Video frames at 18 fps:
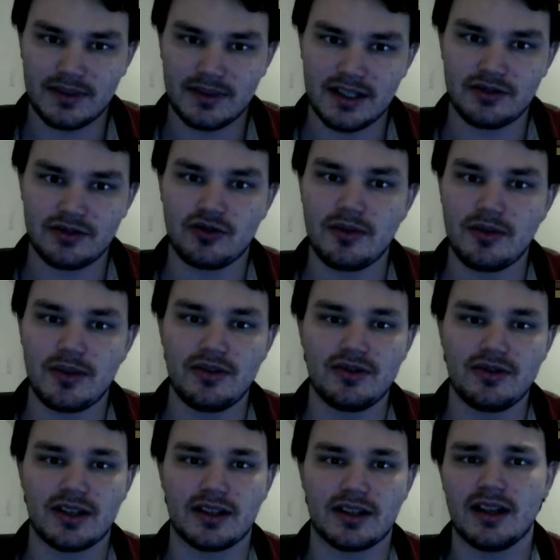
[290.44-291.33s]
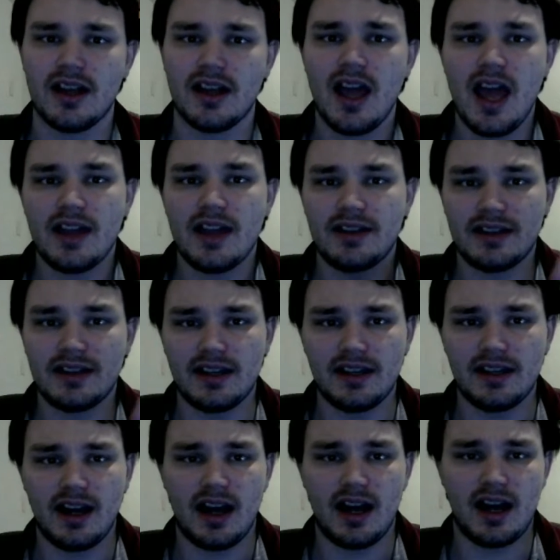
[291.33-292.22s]
distribution.
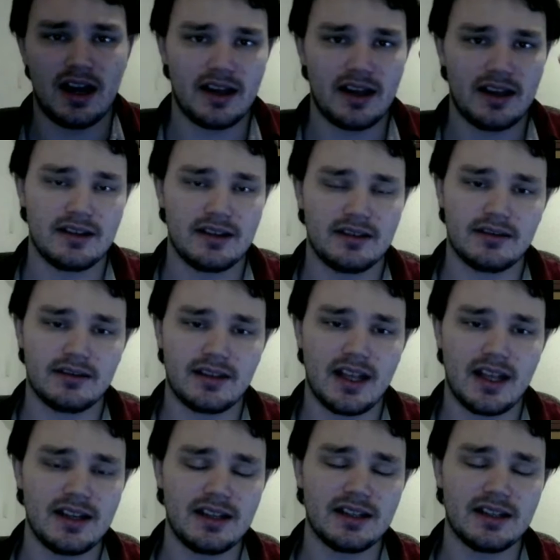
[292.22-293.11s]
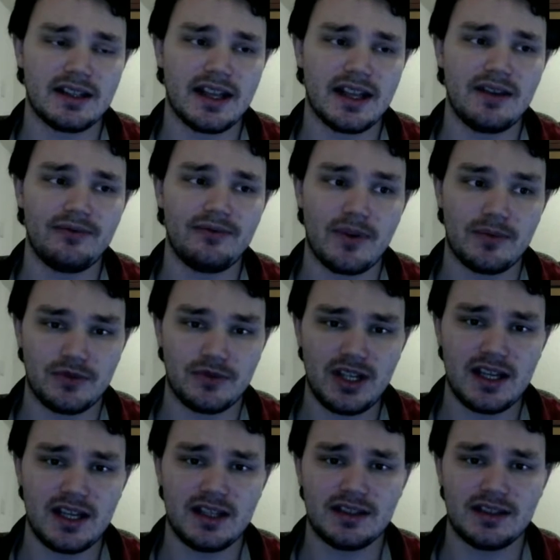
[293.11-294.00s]
They didn't get it from
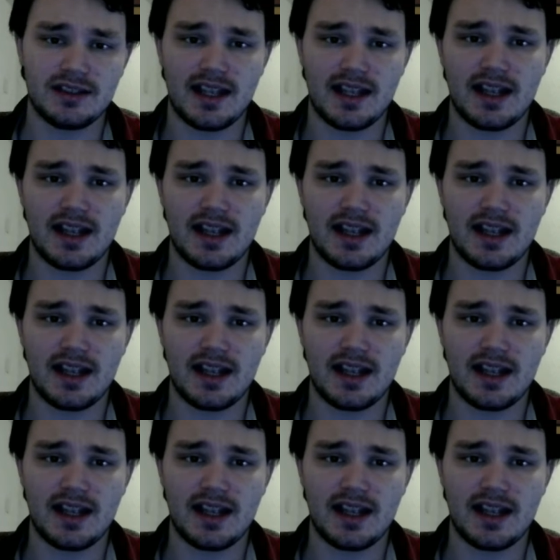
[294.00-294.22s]
genes,